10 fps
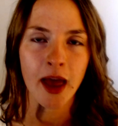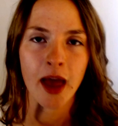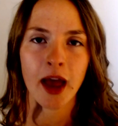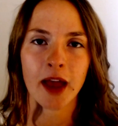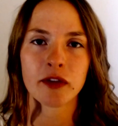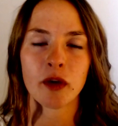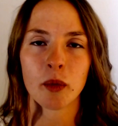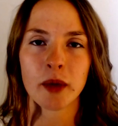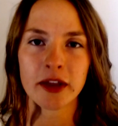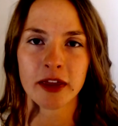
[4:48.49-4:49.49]
And so
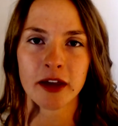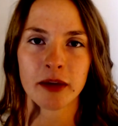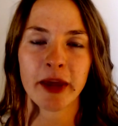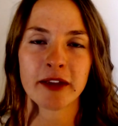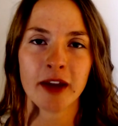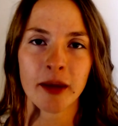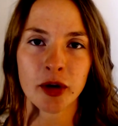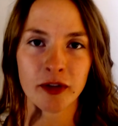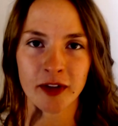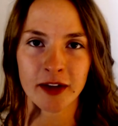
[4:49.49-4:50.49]
we think by the time you're
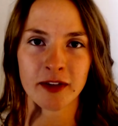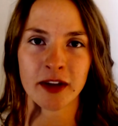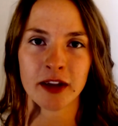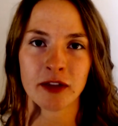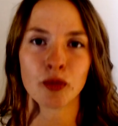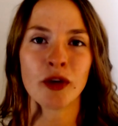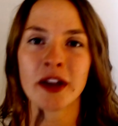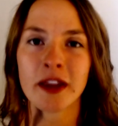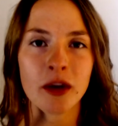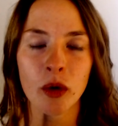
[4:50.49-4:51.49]
60, it's
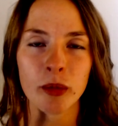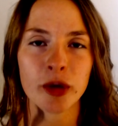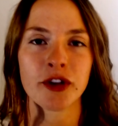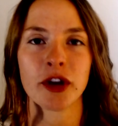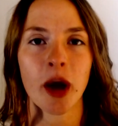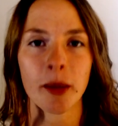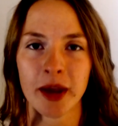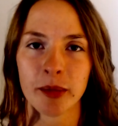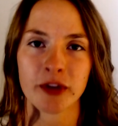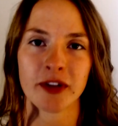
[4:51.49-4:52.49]
really normal to not be
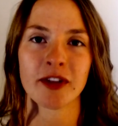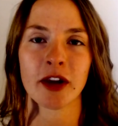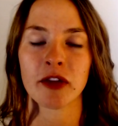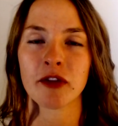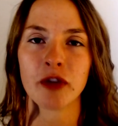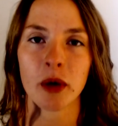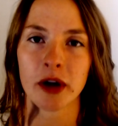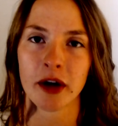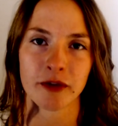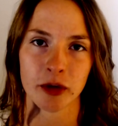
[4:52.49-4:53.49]
able to sit on the floor
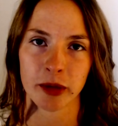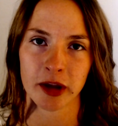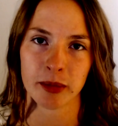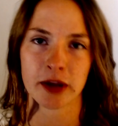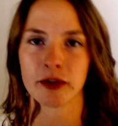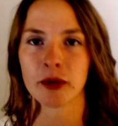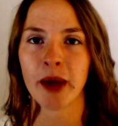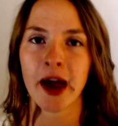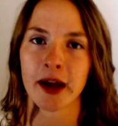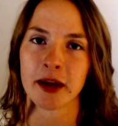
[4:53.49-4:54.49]
comfortably because your
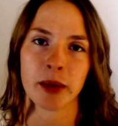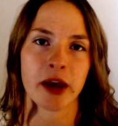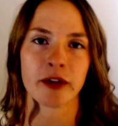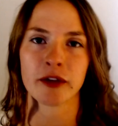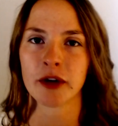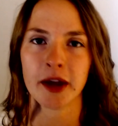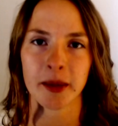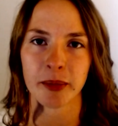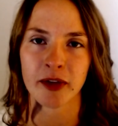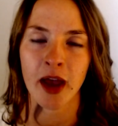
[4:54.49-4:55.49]
back and because your
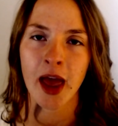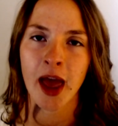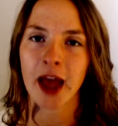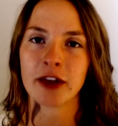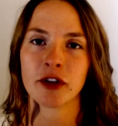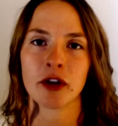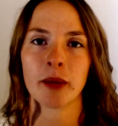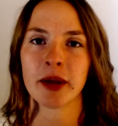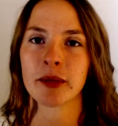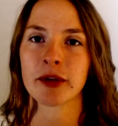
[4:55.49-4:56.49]
hips, and to not
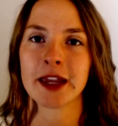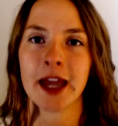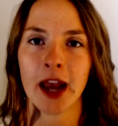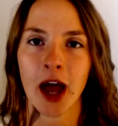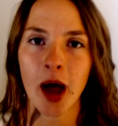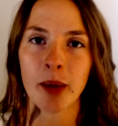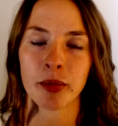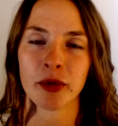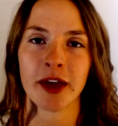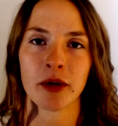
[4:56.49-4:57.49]
be able to get up
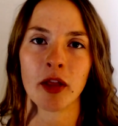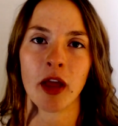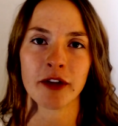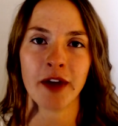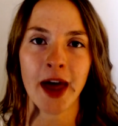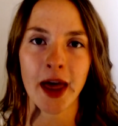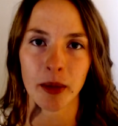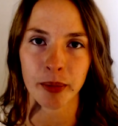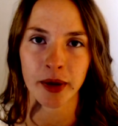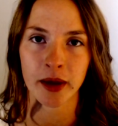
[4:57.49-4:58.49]
without a lot of
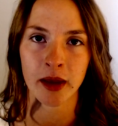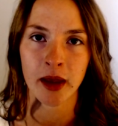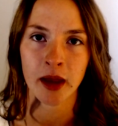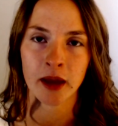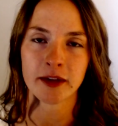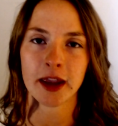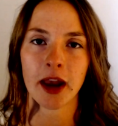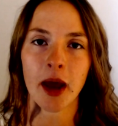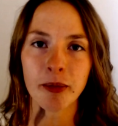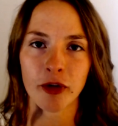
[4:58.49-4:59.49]
help. to get
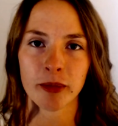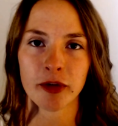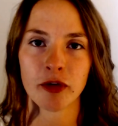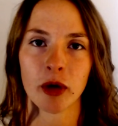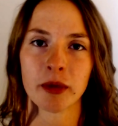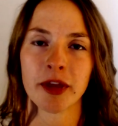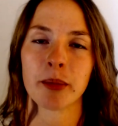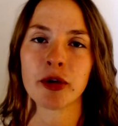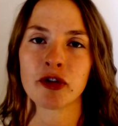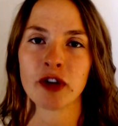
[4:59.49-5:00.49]
up from the floor without
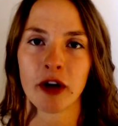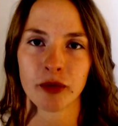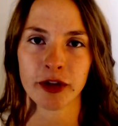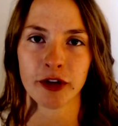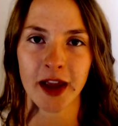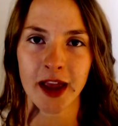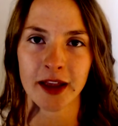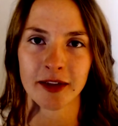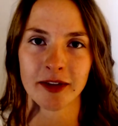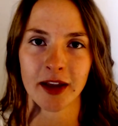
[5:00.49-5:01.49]
pushing off with your
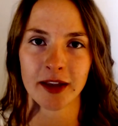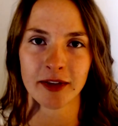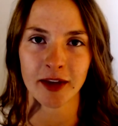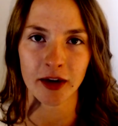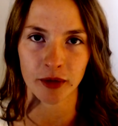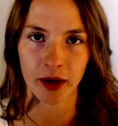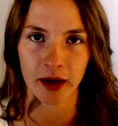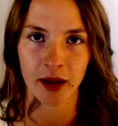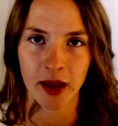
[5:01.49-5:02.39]
hands, etc.